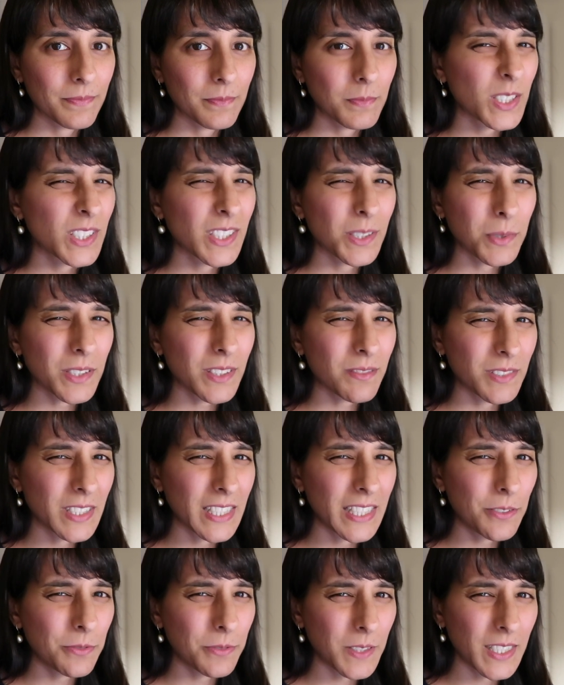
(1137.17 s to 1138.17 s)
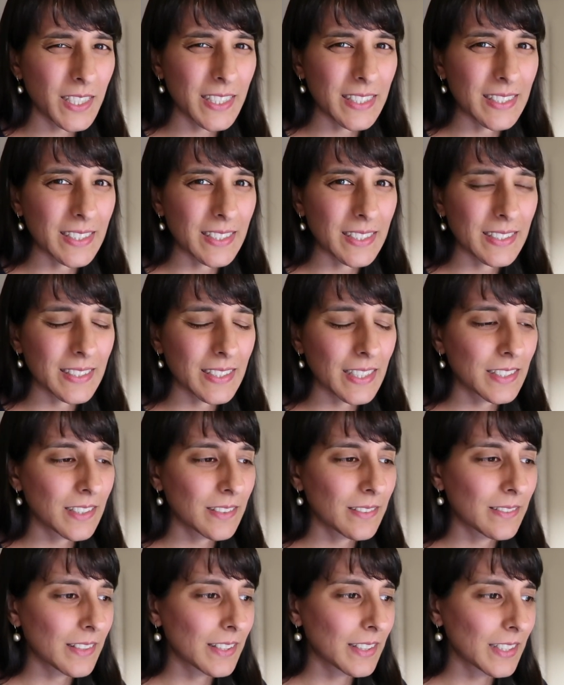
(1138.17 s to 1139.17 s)
but she wasn't really fired, I
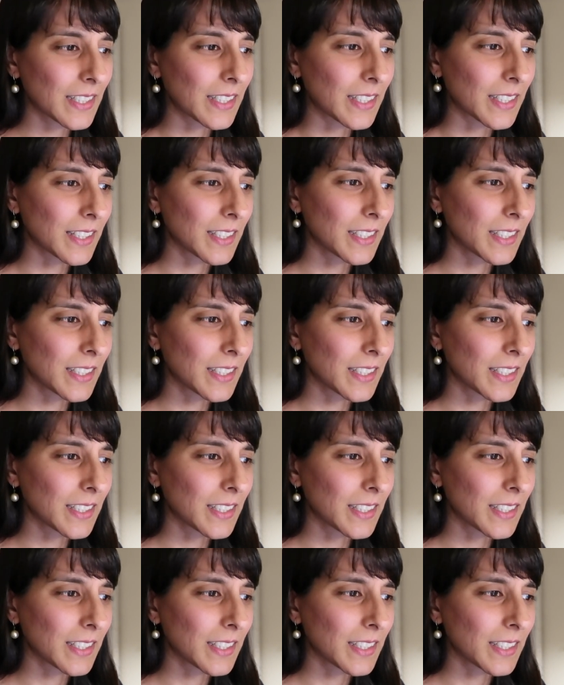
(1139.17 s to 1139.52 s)
don't think.